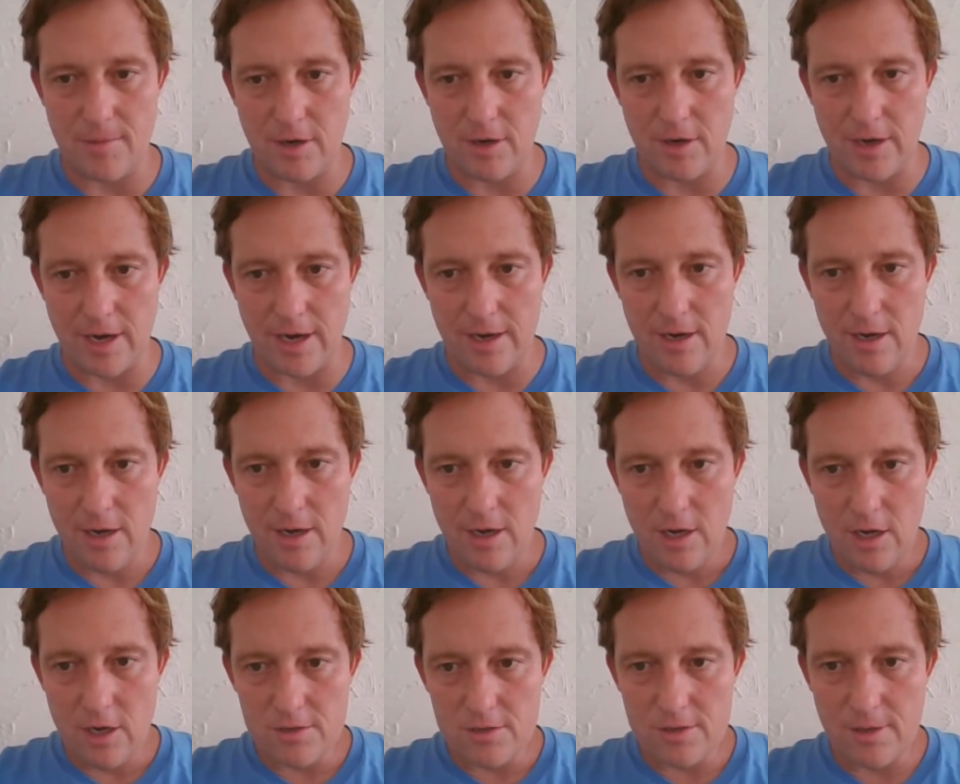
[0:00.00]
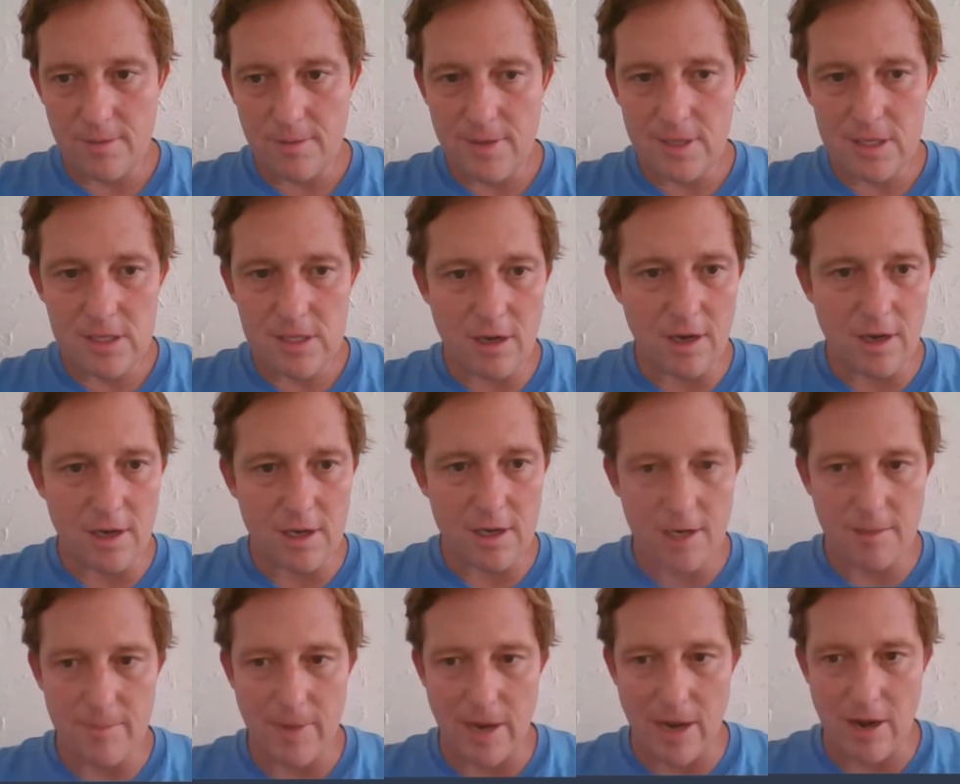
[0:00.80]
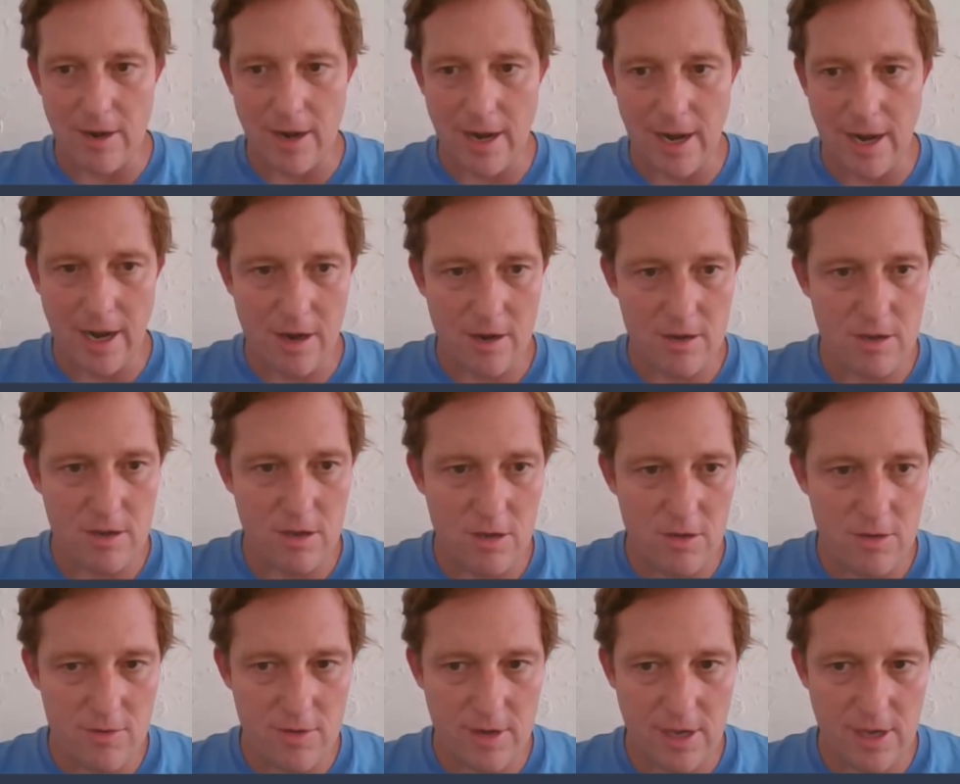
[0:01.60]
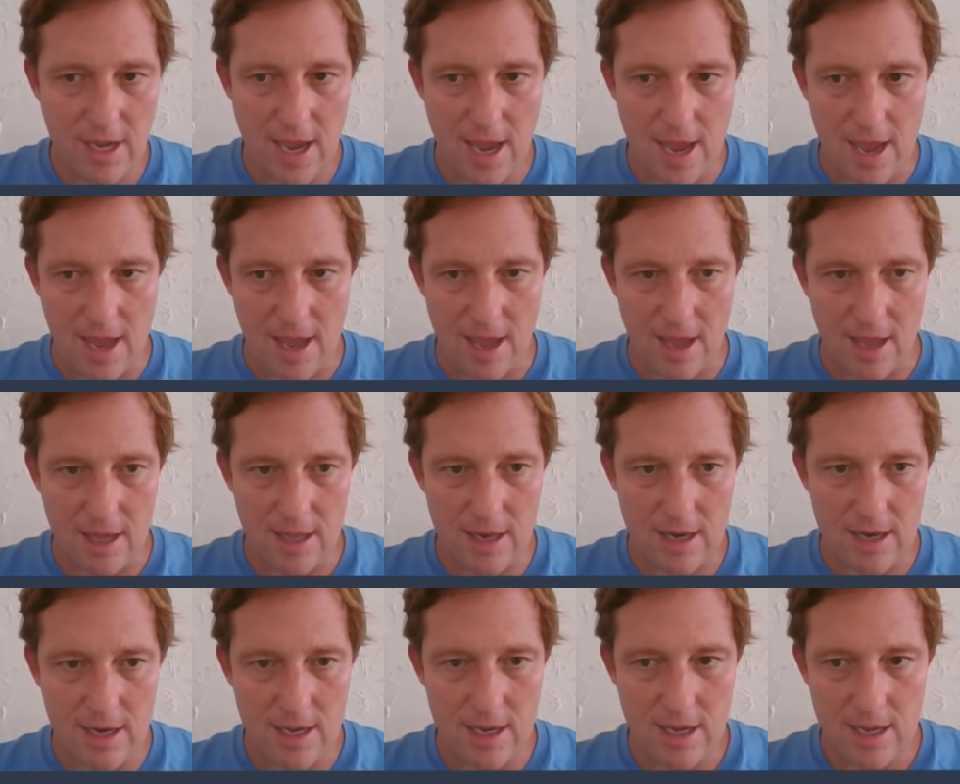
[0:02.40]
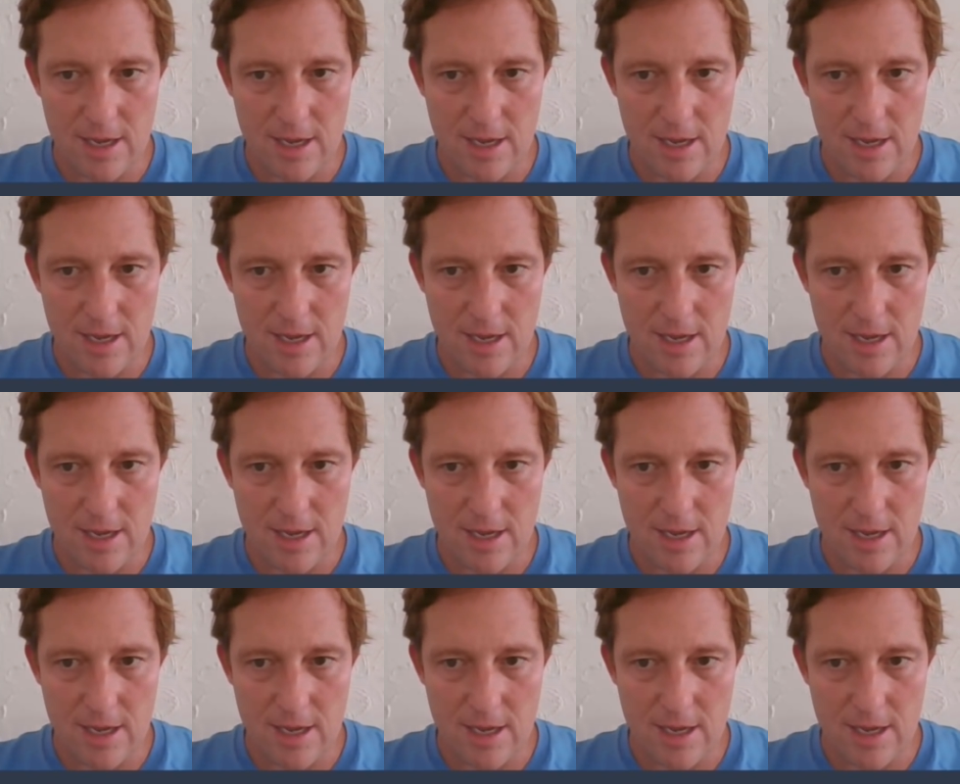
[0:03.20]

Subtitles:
All right, so let me talk about how you can